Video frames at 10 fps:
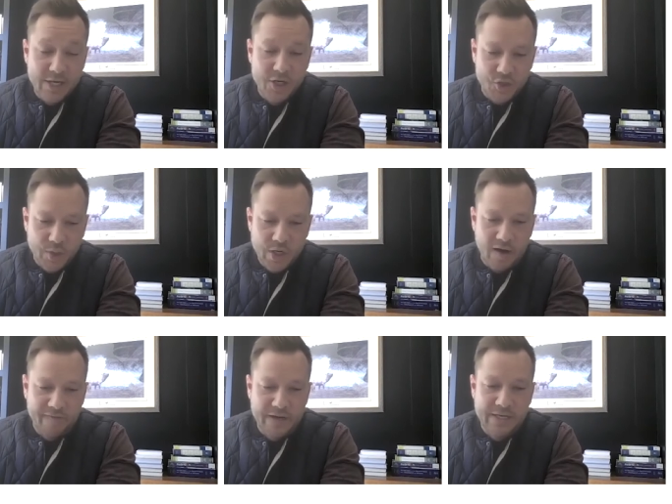industry
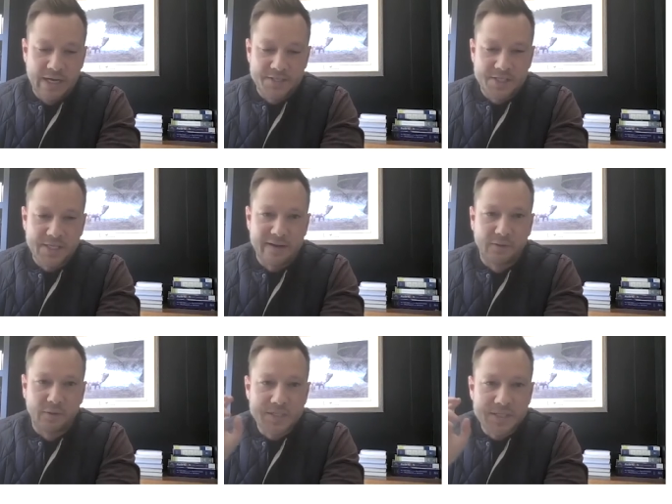often does is kind of
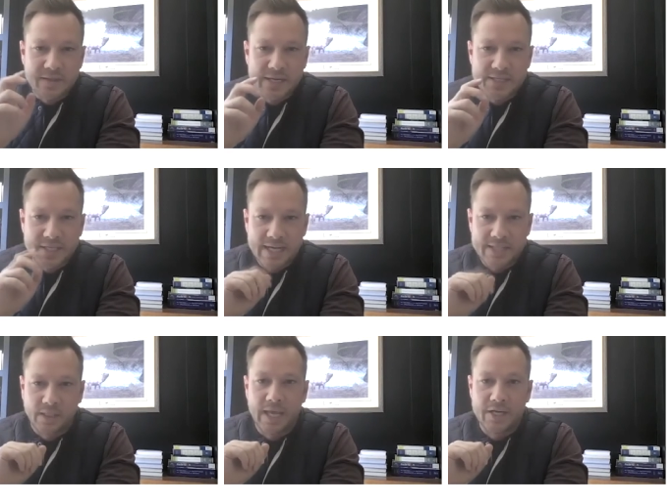looks at things in
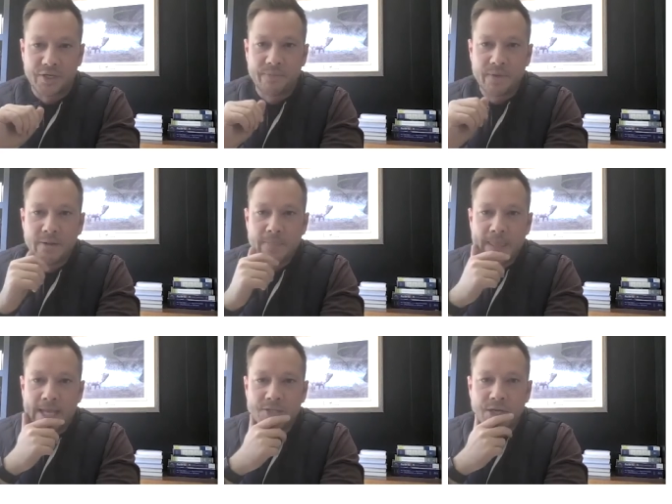isolation.
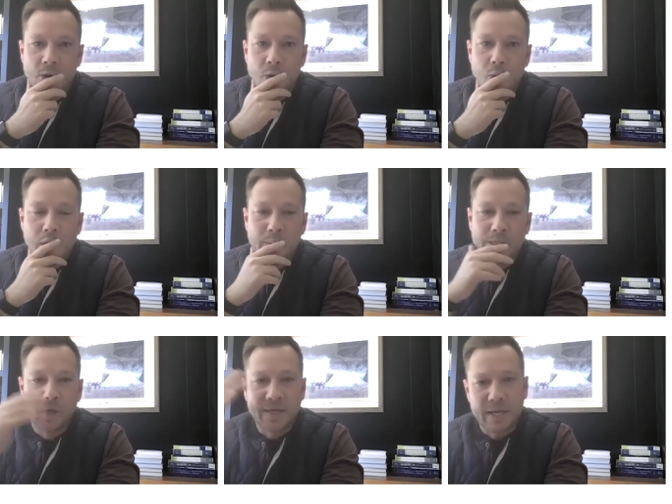And so when we
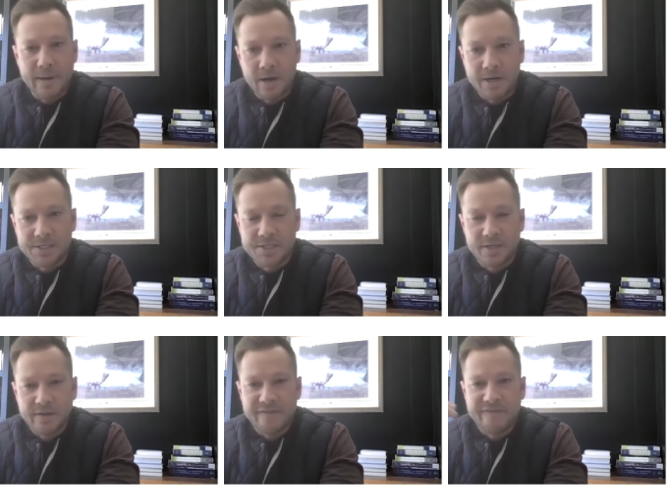look at America's
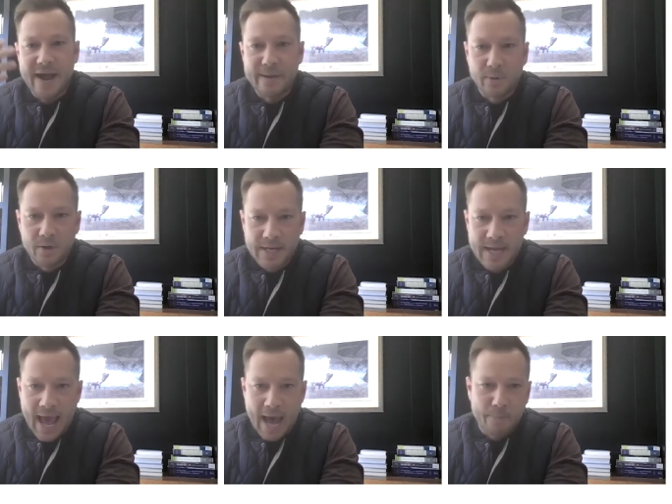fiber
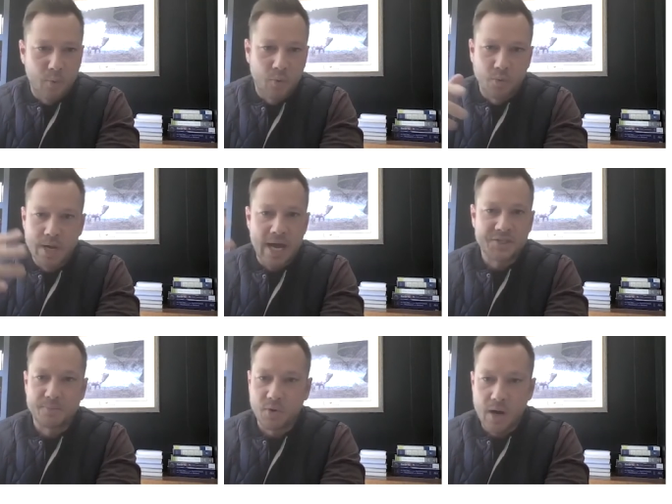gap, we're not
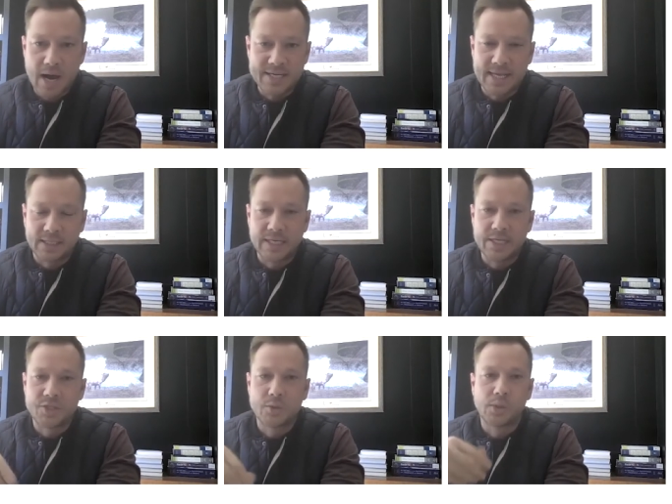surprised that
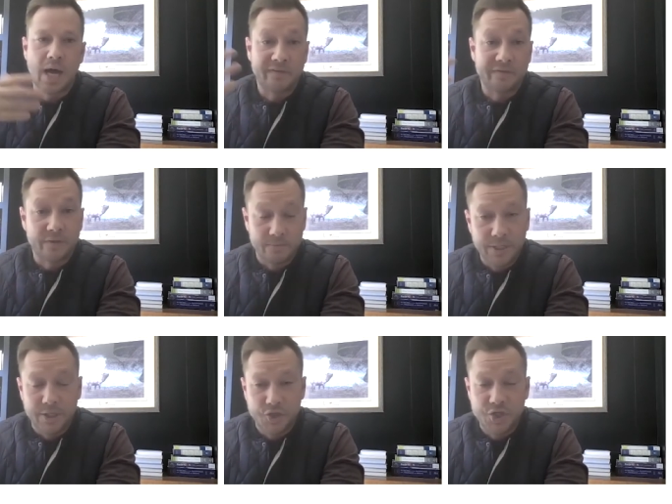leads to a lot of
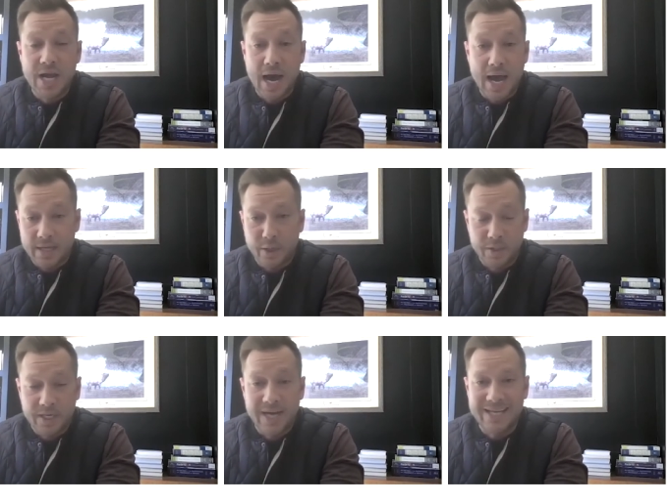GI,
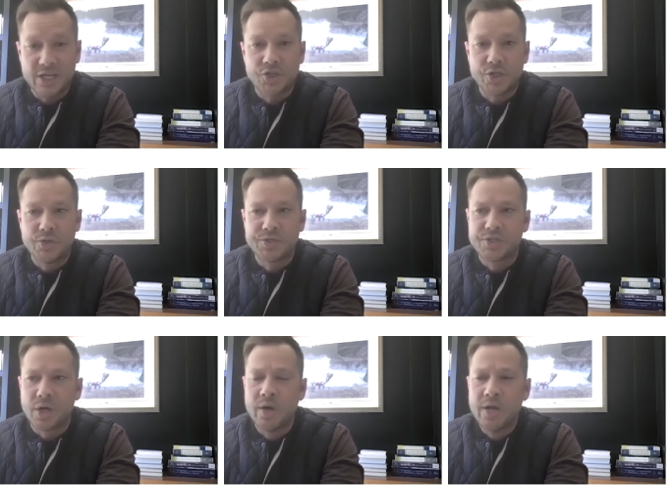gut issues. And
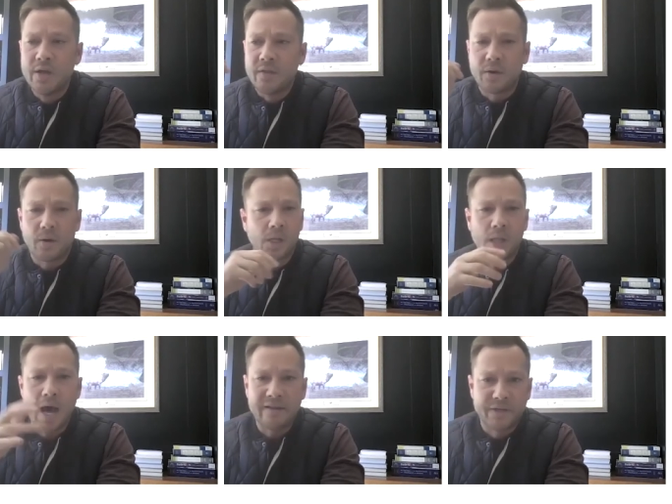so there are a
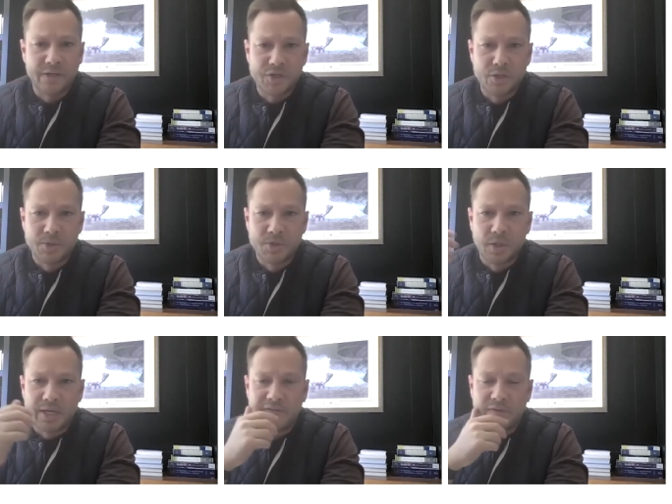lot of consumers
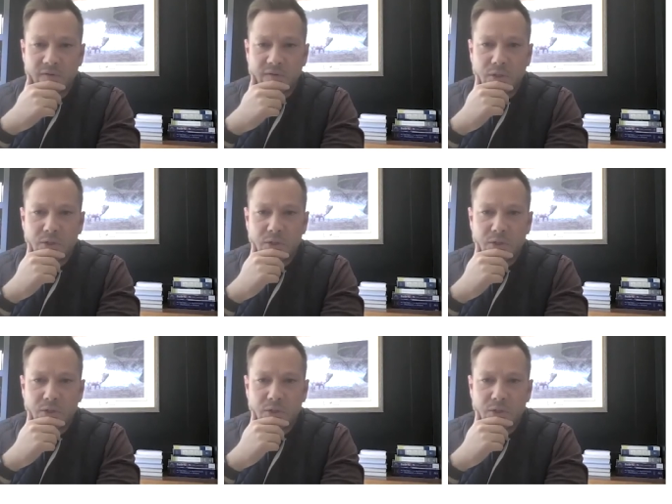looking for